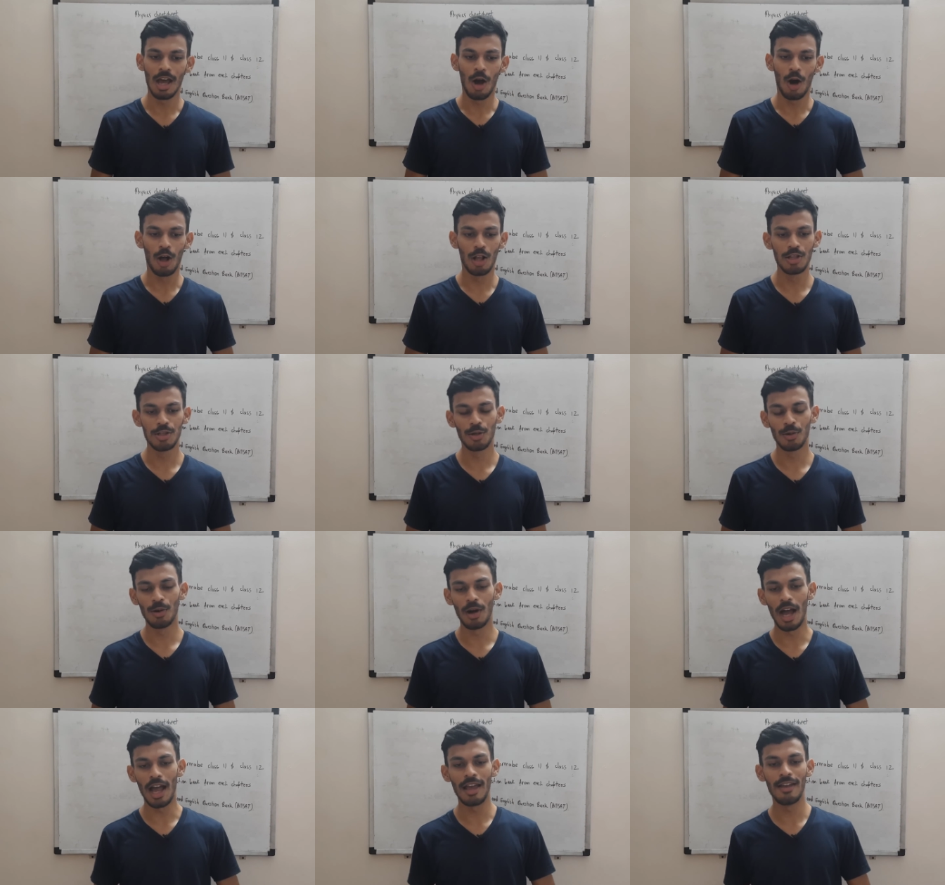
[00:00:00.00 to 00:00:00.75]

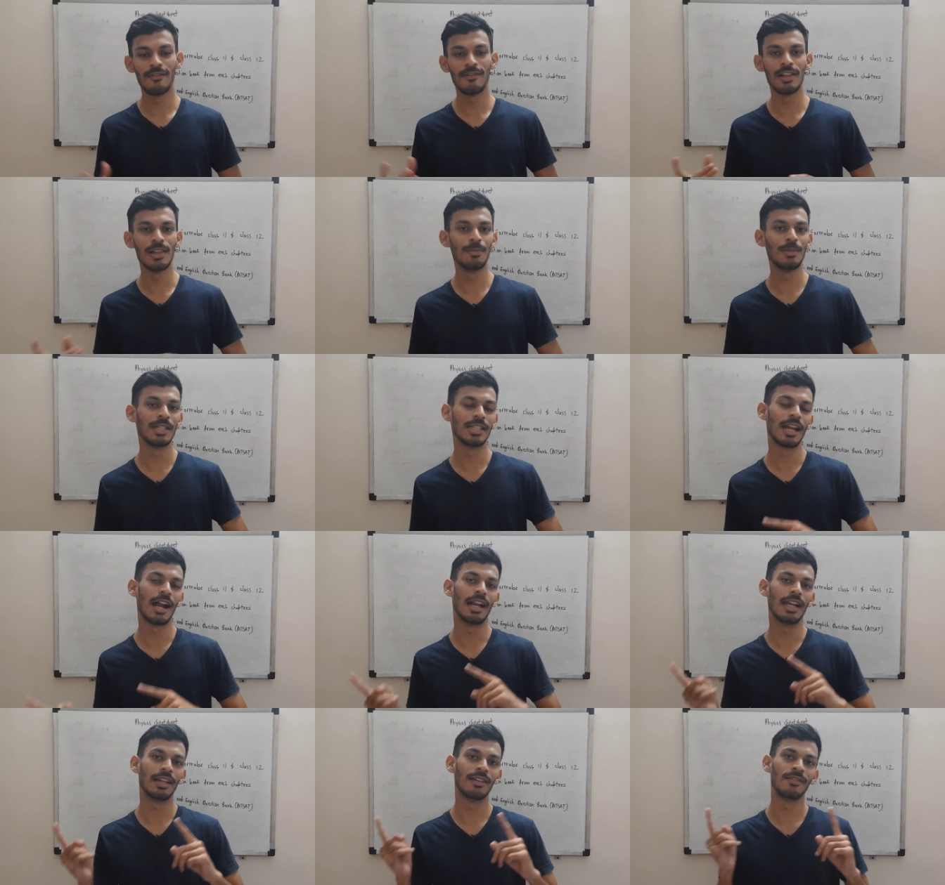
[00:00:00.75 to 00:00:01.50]
Also, I will be
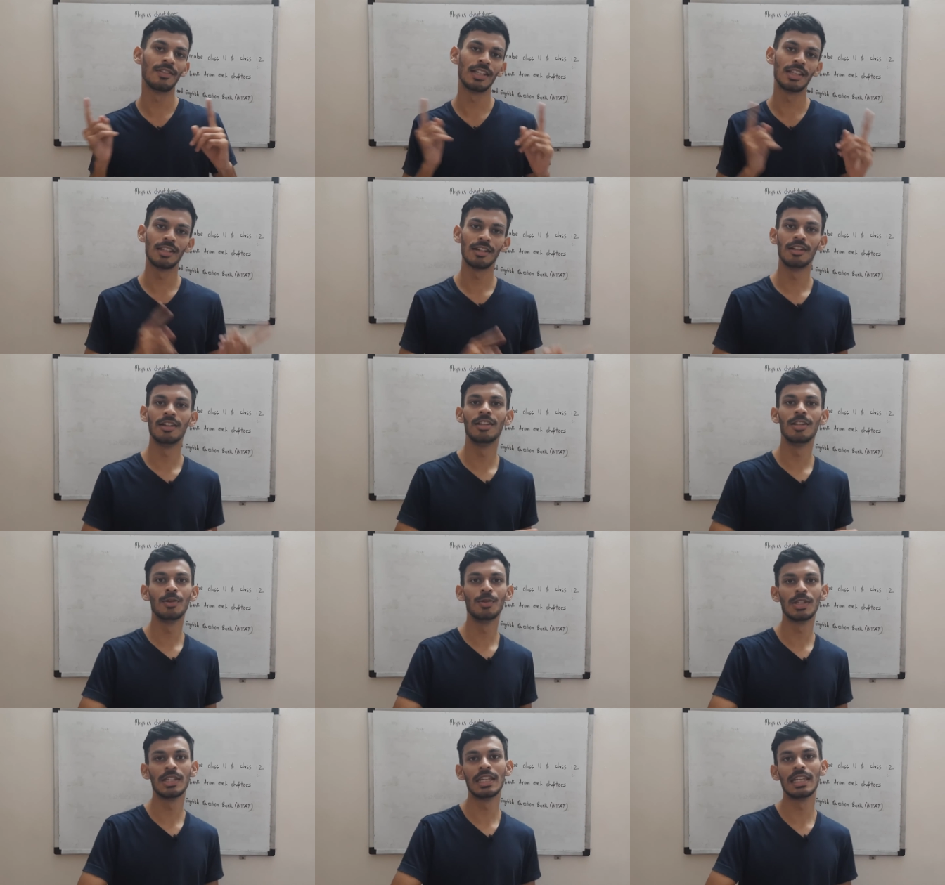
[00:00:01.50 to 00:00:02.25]
starting with a
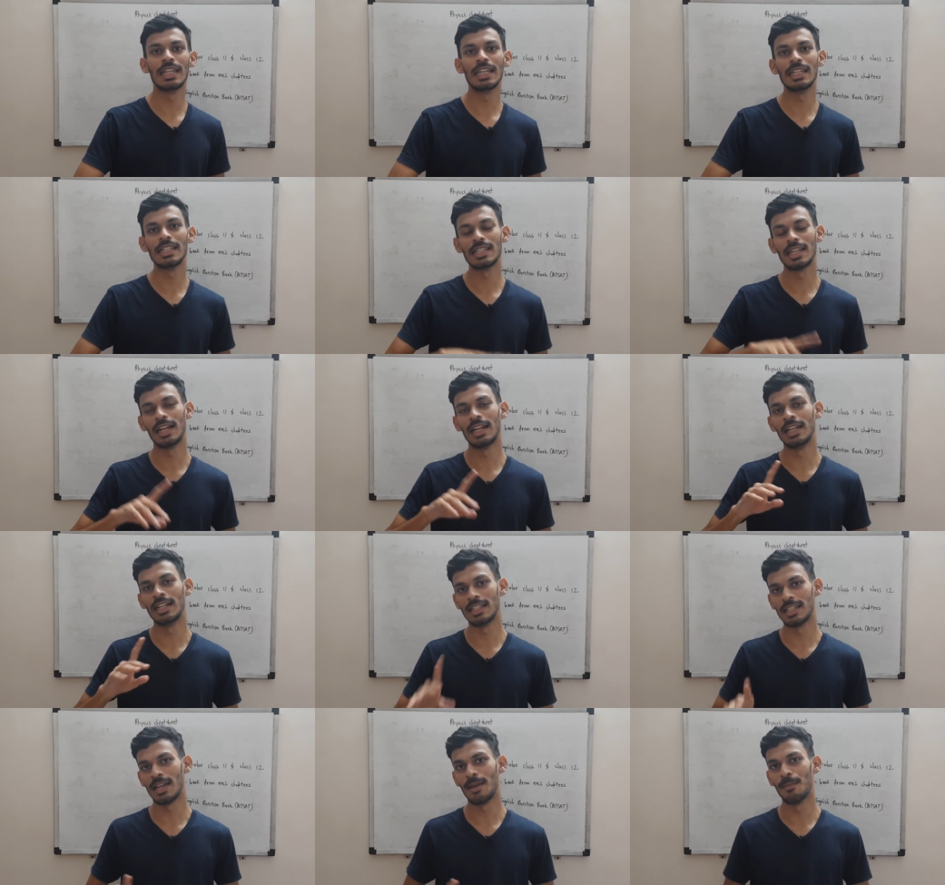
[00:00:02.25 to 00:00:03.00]
new series
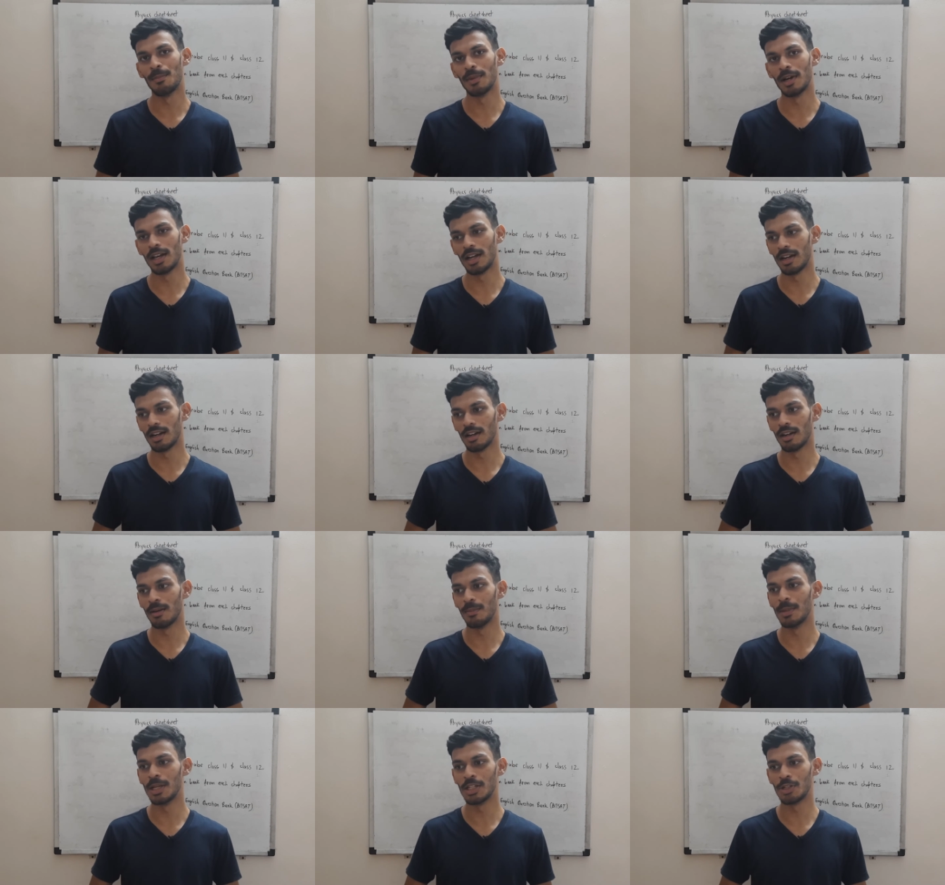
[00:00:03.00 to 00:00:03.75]
in December
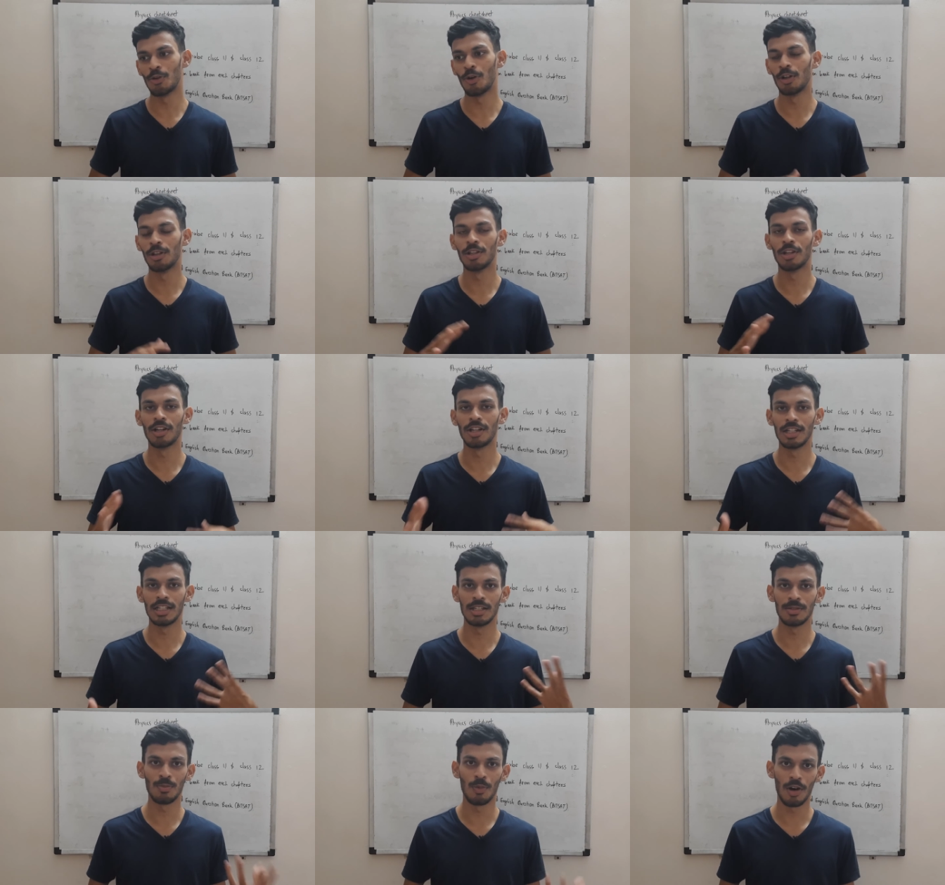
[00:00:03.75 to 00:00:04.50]
based on your
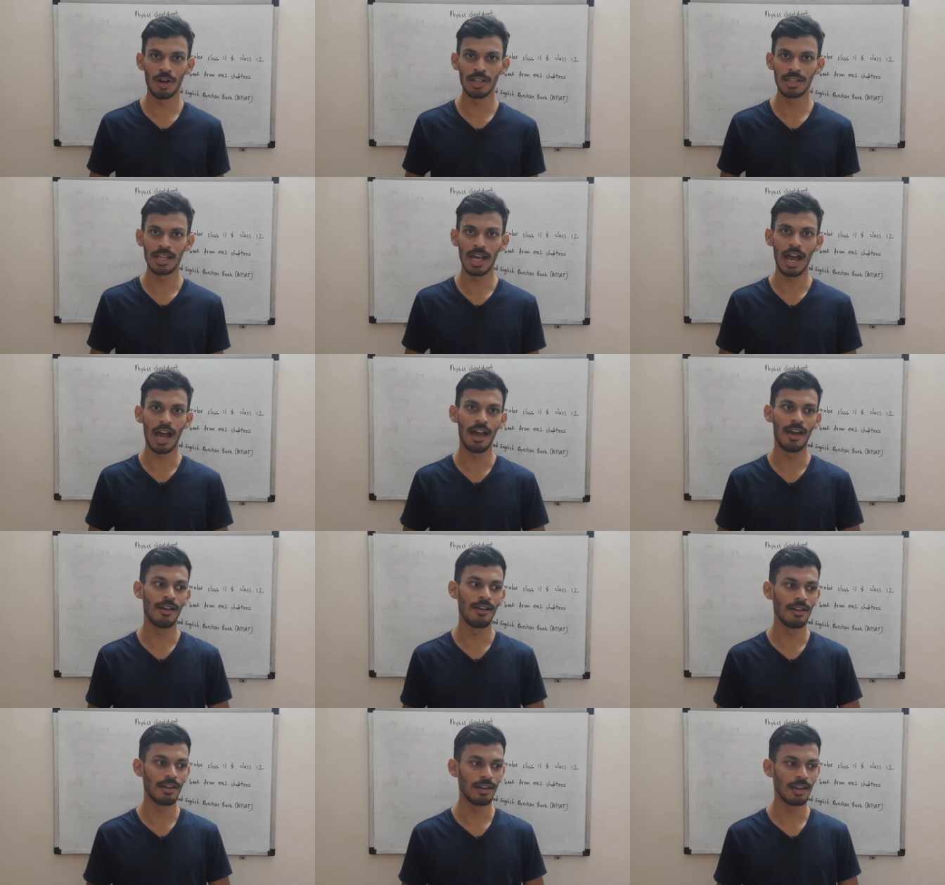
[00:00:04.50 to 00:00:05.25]
response.
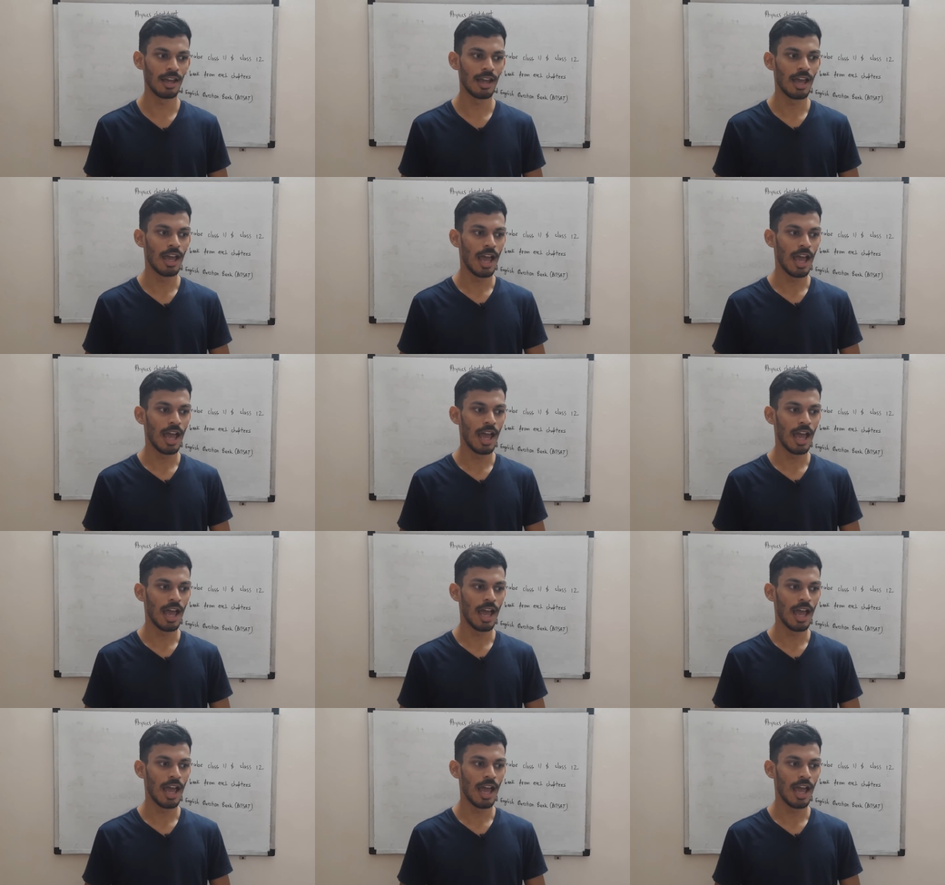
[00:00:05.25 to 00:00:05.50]
I